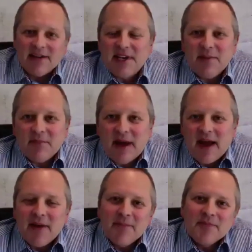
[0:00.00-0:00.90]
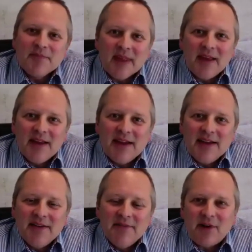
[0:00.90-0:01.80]
Tim,
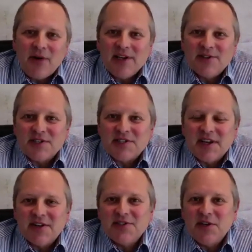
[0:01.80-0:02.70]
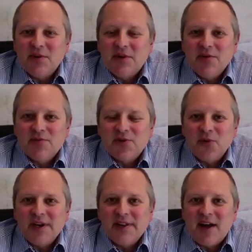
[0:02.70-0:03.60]
very interesting, because you were
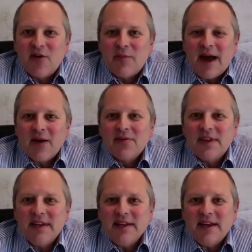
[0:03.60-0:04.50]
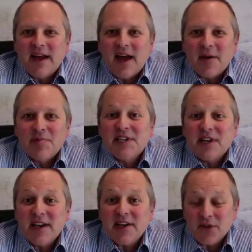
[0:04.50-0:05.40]
talking there about the,
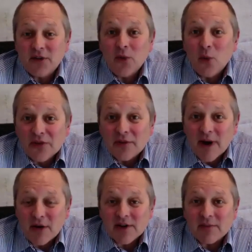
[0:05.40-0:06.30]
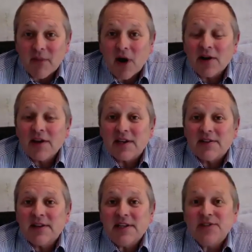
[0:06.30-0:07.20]
particularly in the North American market,
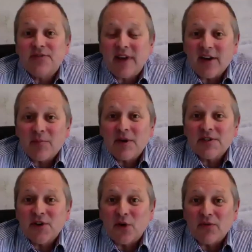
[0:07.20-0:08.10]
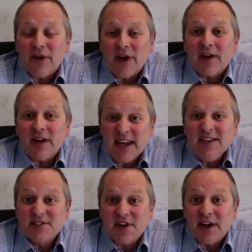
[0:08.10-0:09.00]
the development of
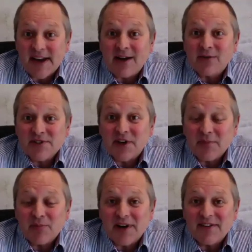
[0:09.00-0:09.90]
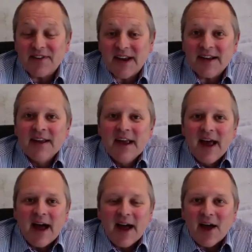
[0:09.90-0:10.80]
inside-outside printing.
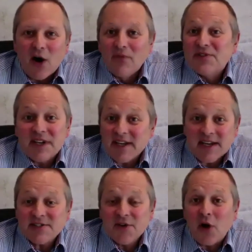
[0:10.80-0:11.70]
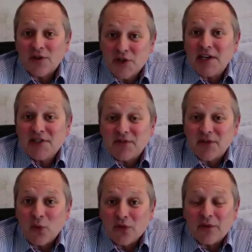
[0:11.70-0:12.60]
Obviously, it's not just for
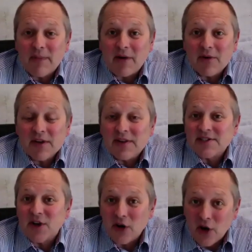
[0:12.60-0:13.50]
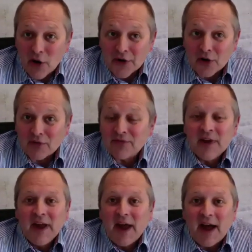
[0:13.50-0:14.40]
North America. There's a lot of
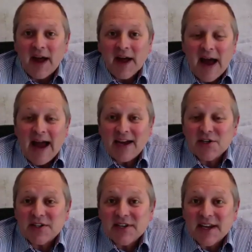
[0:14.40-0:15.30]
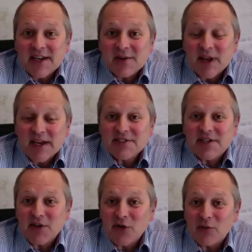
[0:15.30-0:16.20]
action taking place
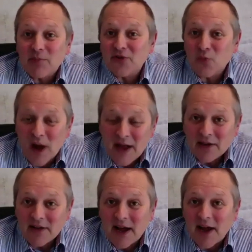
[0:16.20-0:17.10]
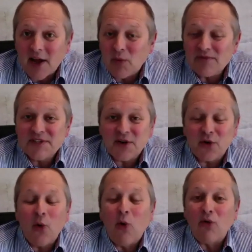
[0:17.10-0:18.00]
in Europe as well. We've seen
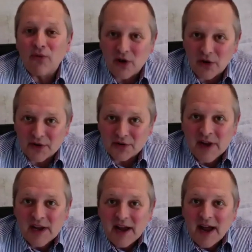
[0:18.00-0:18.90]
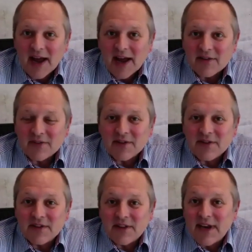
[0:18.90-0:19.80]
an awful lot of
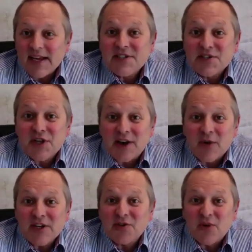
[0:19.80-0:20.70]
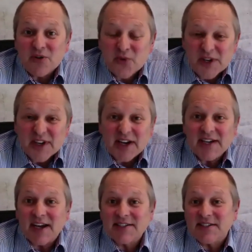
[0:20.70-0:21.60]
the latest generation rotary die
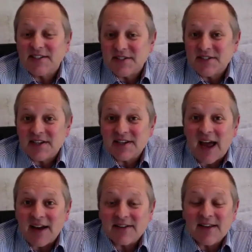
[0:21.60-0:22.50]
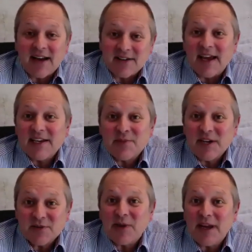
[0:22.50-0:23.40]
cutters and case
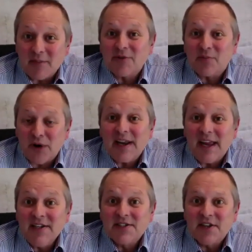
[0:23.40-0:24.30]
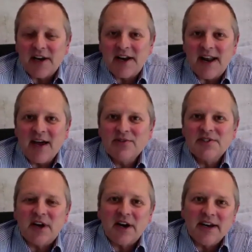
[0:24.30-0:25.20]
makers being able to print inside and
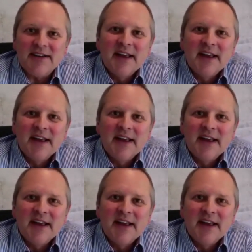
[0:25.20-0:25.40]
outside.